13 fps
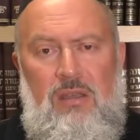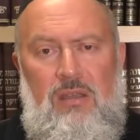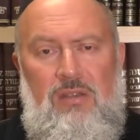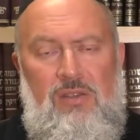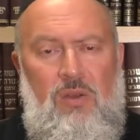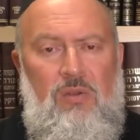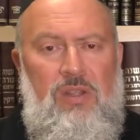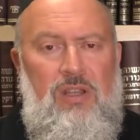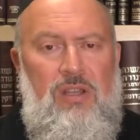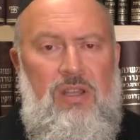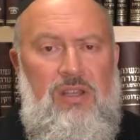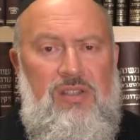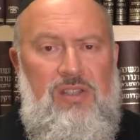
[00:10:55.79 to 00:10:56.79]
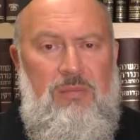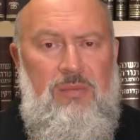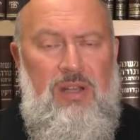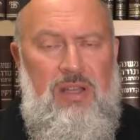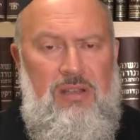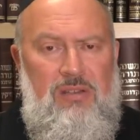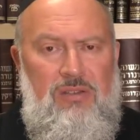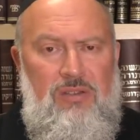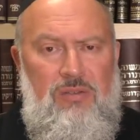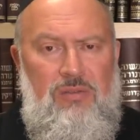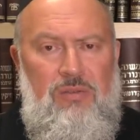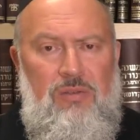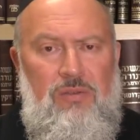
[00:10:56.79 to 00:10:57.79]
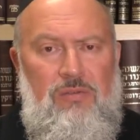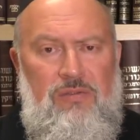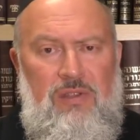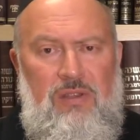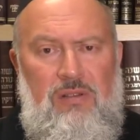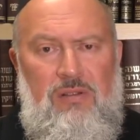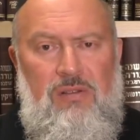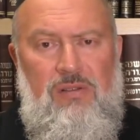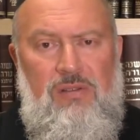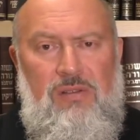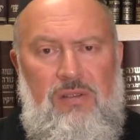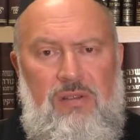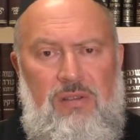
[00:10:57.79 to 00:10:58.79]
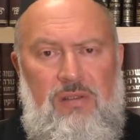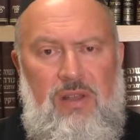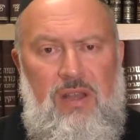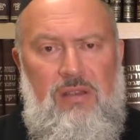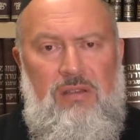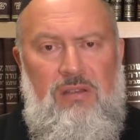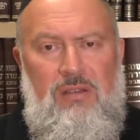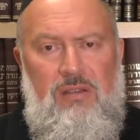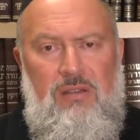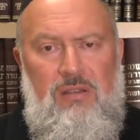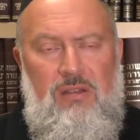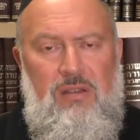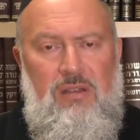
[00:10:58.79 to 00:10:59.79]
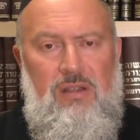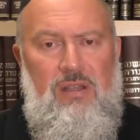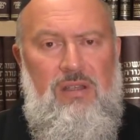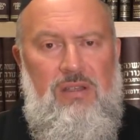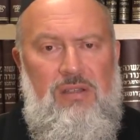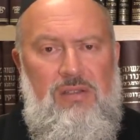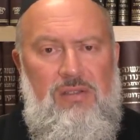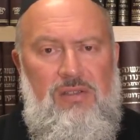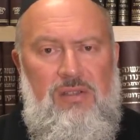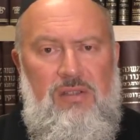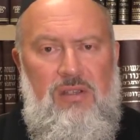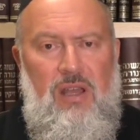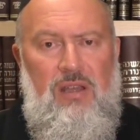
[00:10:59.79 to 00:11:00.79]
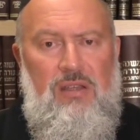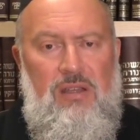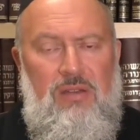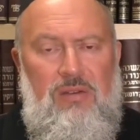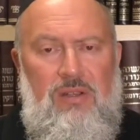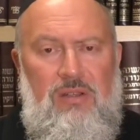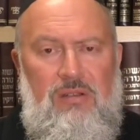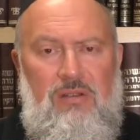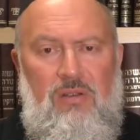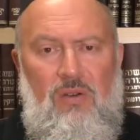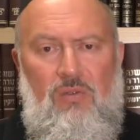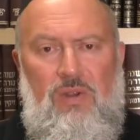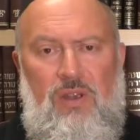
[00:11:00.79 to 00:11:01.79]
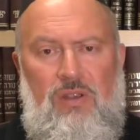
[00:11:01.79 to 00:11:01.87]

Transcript: It is only an assimilated Jew who feels that he is Hungarian or